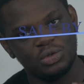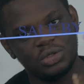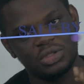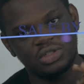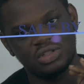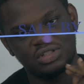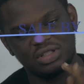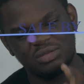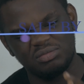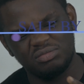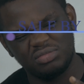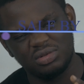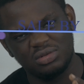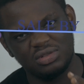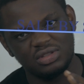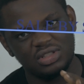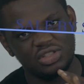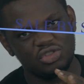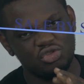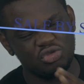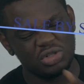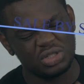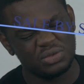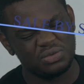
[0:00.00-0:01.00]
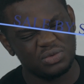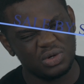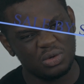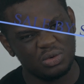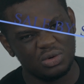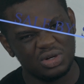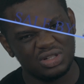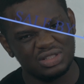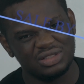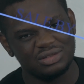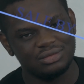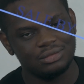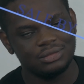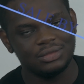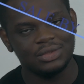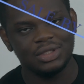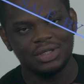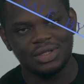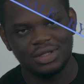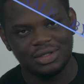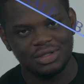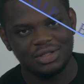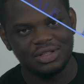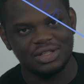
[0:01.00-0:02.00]
is simple, it's straightforward,
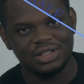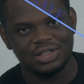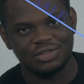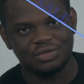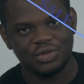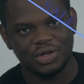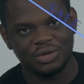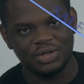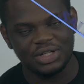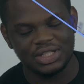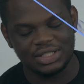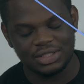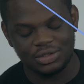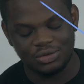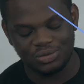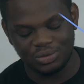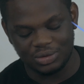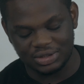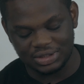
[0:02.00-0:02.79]
it's very easy to